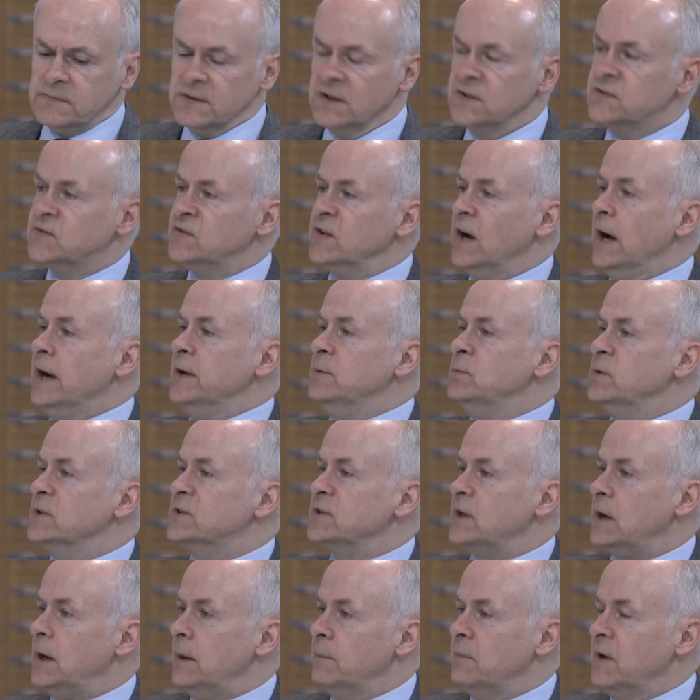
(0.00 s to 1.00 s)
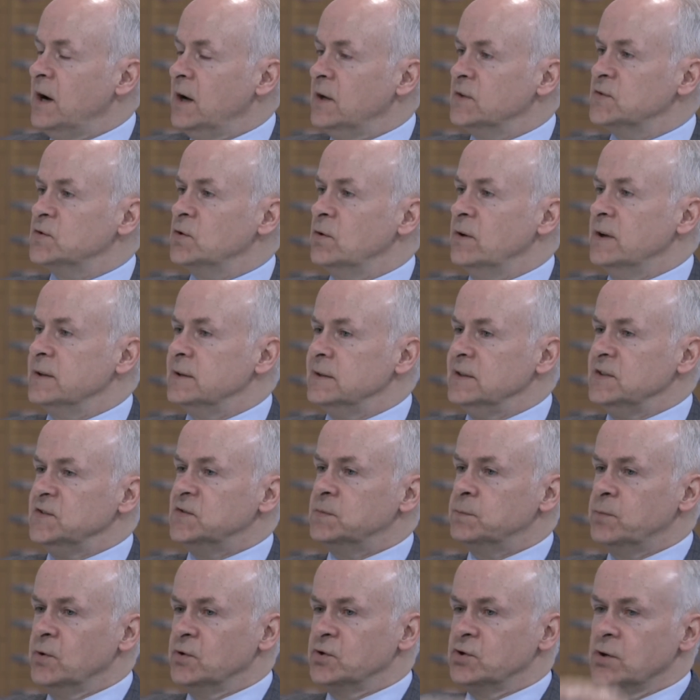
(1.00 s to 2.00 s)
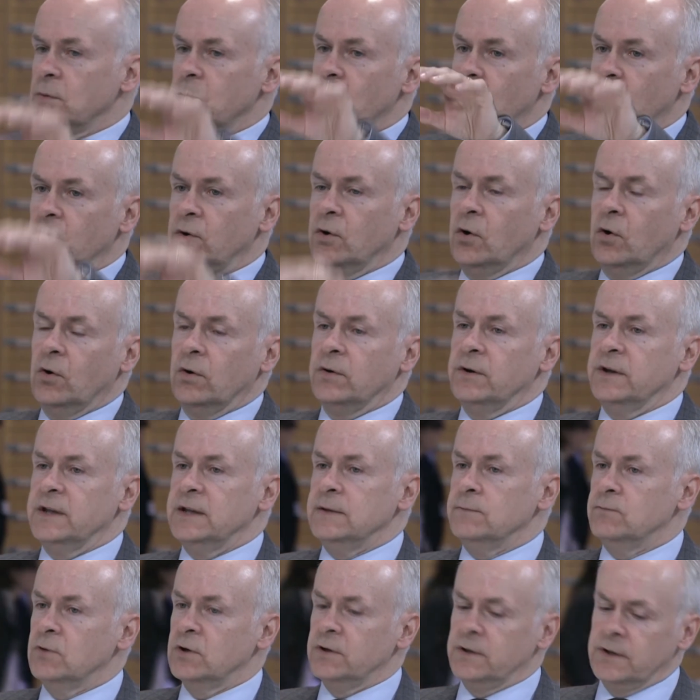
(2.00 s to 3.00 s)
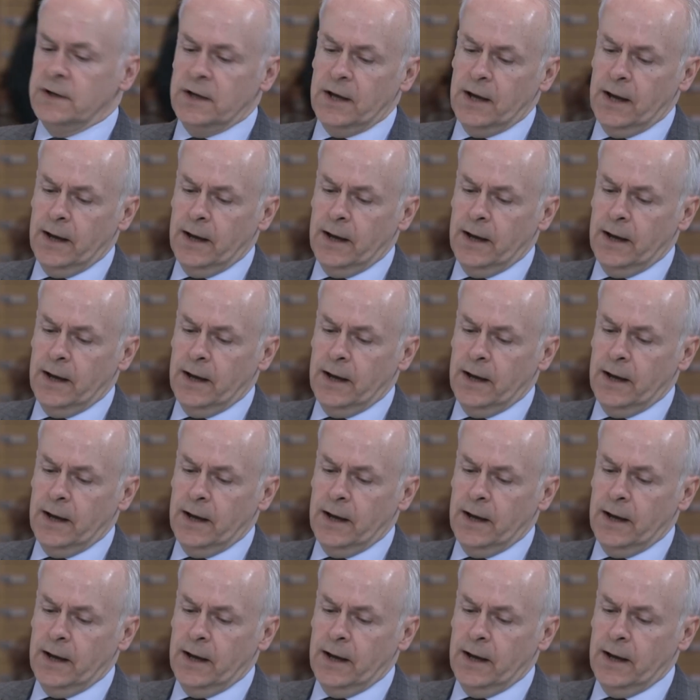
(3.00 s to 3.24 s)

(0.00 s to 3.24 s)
side with Hamas, or at least put them on even